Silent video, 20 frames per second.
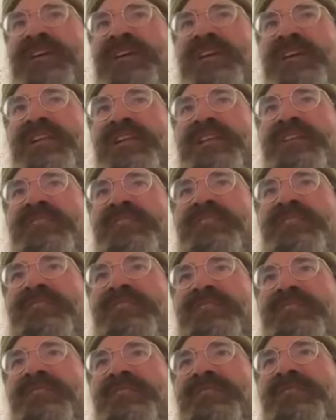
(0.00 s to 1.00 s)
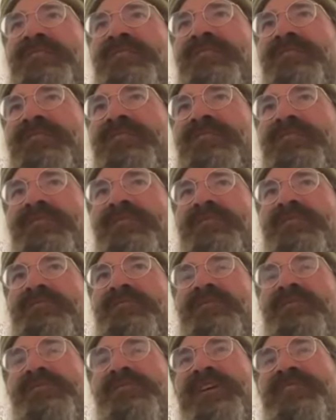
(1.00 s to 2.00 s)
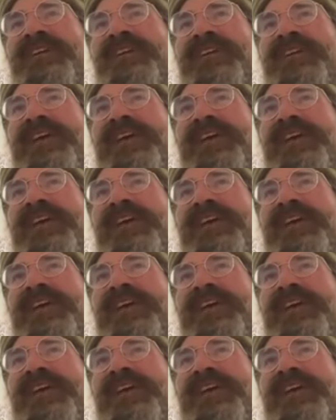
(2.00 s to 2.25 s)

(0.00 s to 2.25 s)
like any, well, not